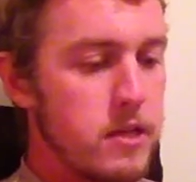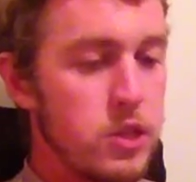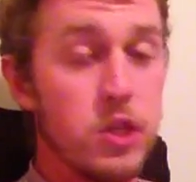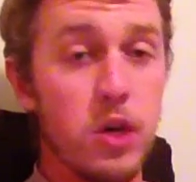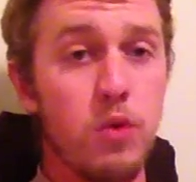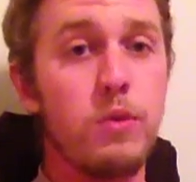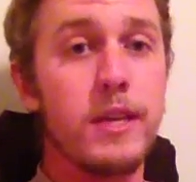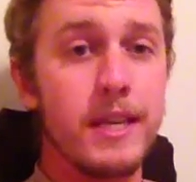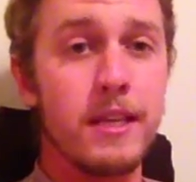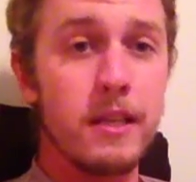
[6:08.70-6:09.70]
So
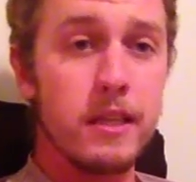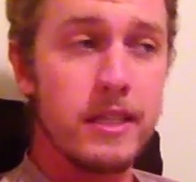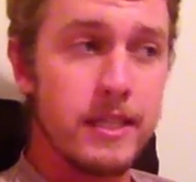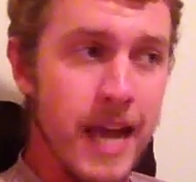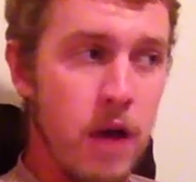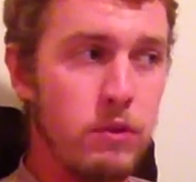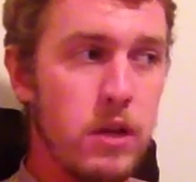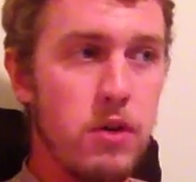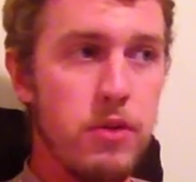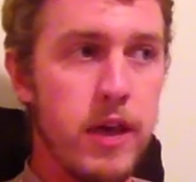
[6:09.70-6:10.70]

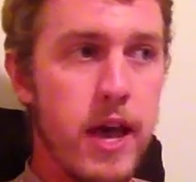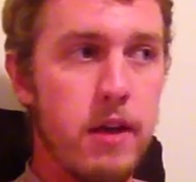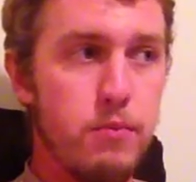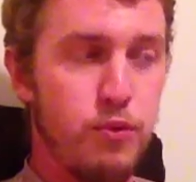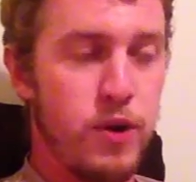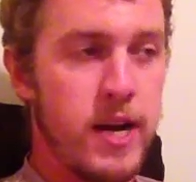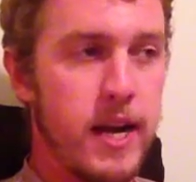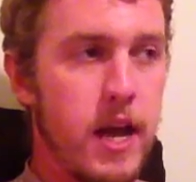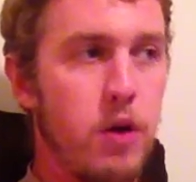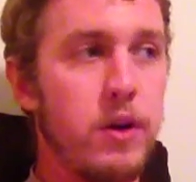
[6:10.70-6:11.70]
download that, print it
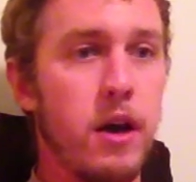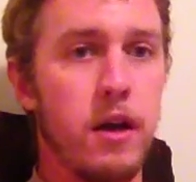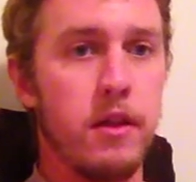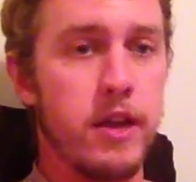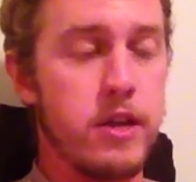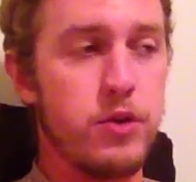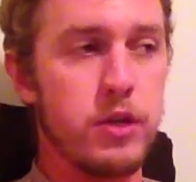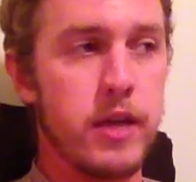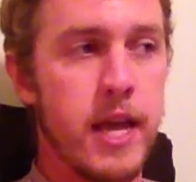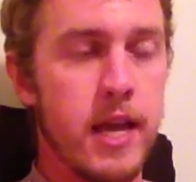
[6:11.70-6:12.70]
out. They
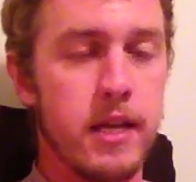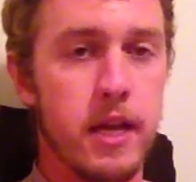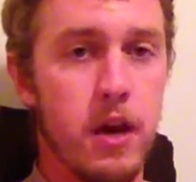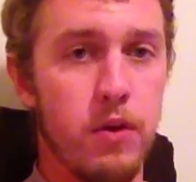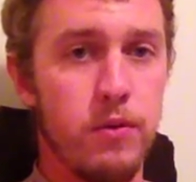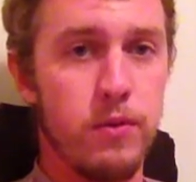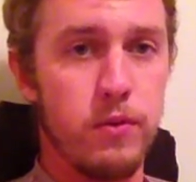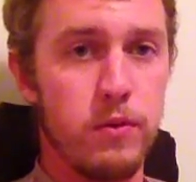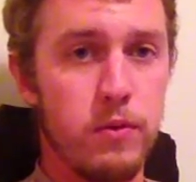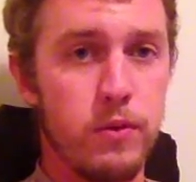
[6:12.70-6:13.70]
usually hand out
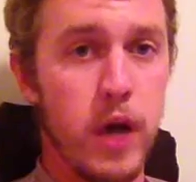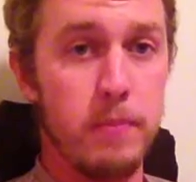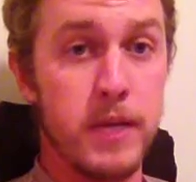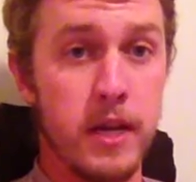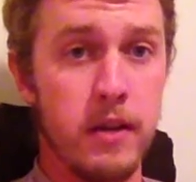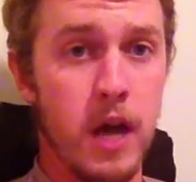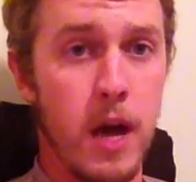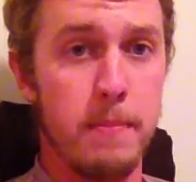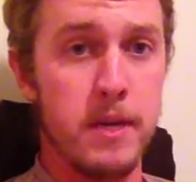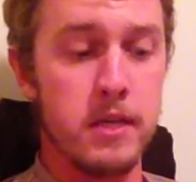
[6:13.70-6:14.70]
updated
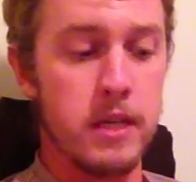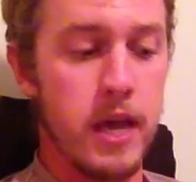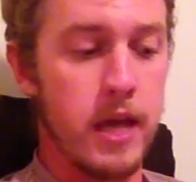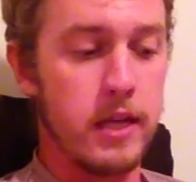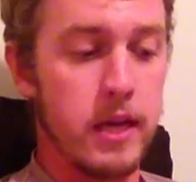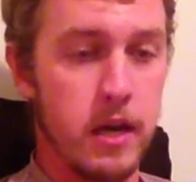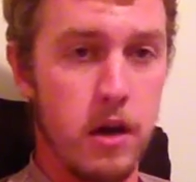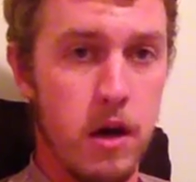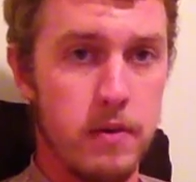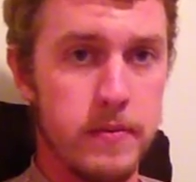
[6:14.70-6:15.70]
copies at
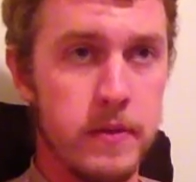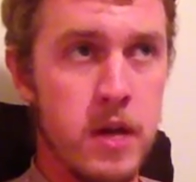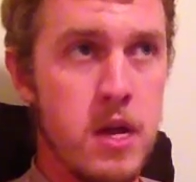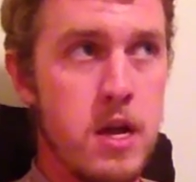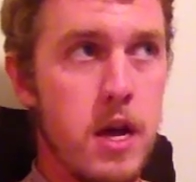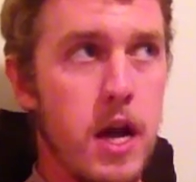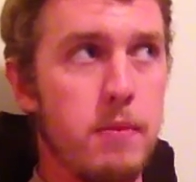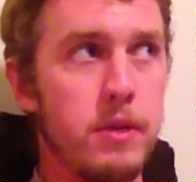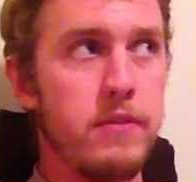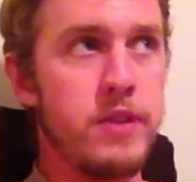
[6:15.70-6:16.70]
kickoff. I
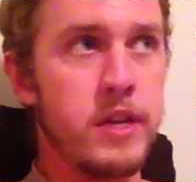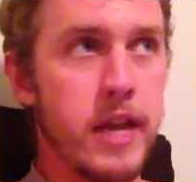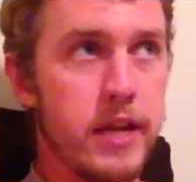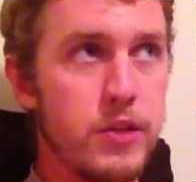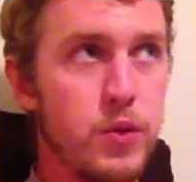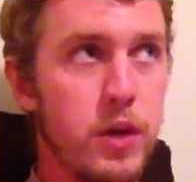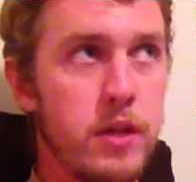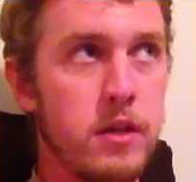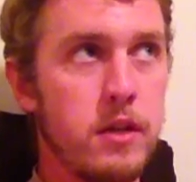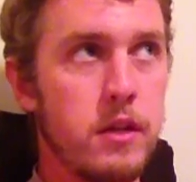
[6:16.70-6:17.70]
believe the next
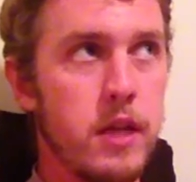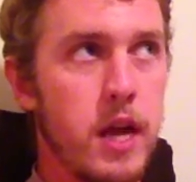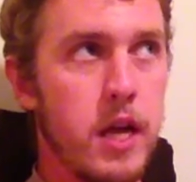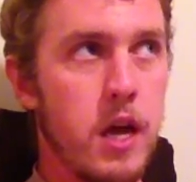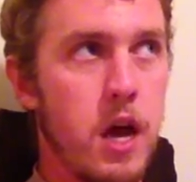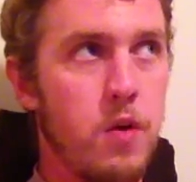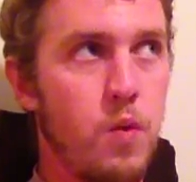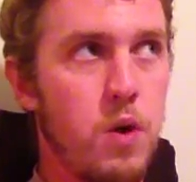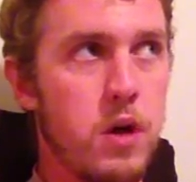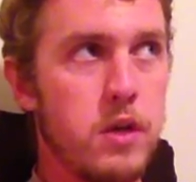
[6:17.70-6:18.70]
one that I got
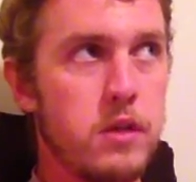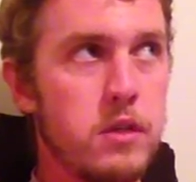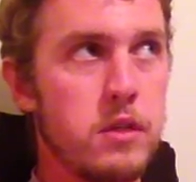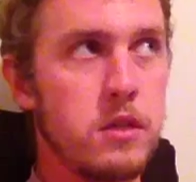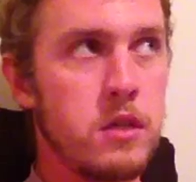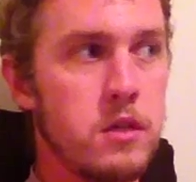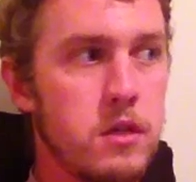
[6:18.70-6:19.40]
was